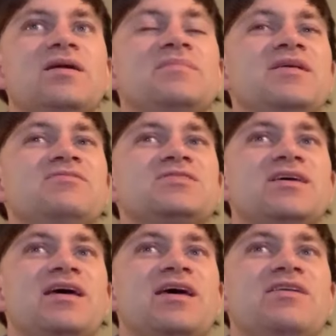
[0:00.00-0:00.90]
Um, it was,
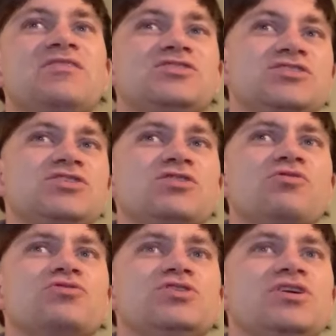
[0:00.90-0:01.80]
and it's a
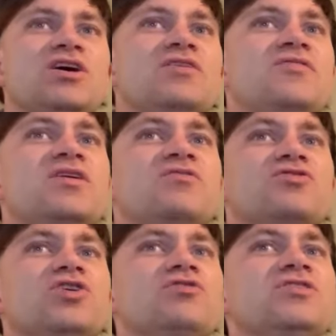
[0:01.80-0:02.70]
sequel to Caravan of
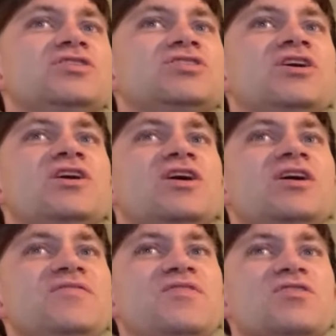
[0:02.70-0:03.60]
Courage.
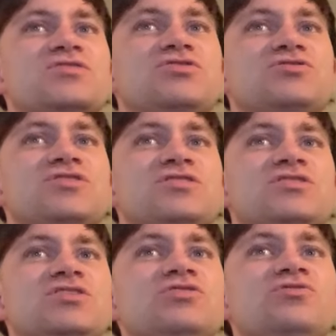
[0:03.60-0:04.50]
It focuses on
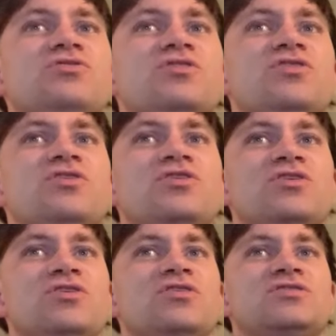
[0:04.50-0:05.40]
Cindel,
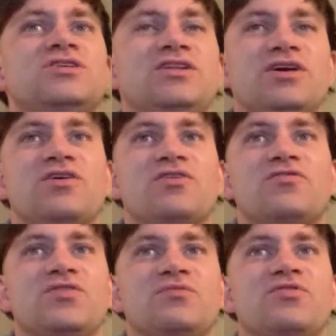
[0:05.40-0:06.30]
Cindel
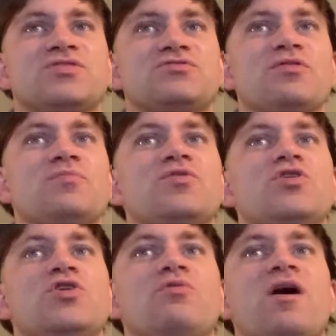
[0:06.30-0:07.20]
from the first film,
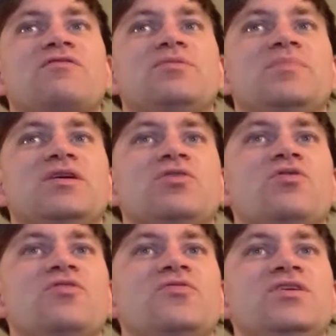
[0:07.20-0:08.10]
who after being
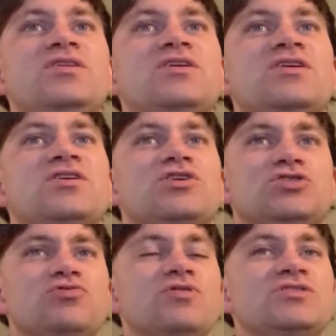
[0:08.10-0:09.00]
orphaned,
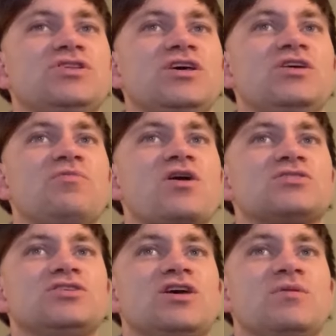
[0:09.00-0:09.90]
joins the
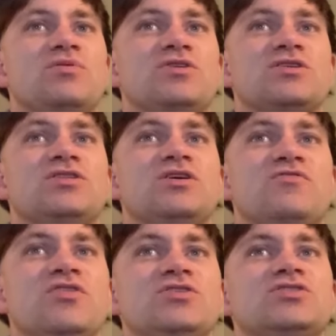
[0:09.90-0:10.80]
Ewoks in protecting their
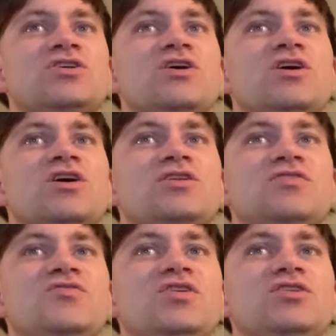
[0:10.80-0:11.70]
village and
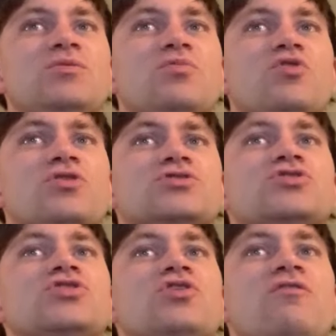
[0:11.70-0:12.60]
defeating the
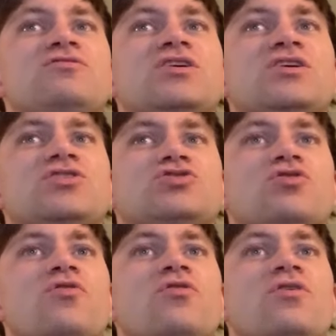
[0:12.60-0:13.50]
Marauders who have taken
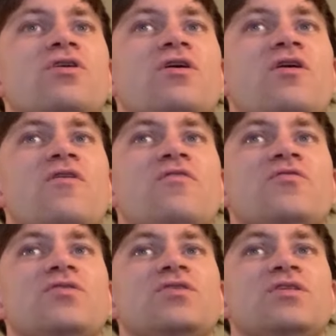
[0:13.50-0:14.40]
control
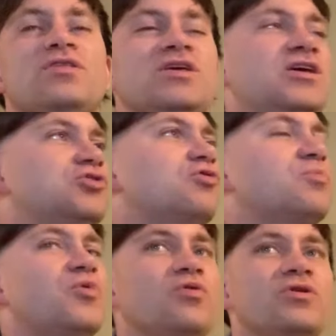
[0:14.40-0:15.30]
of the Endor
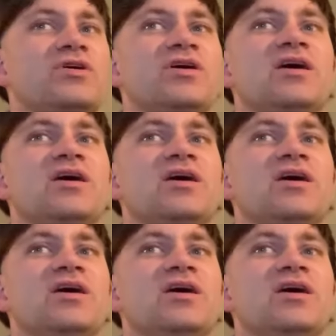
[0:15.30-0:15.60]
moon.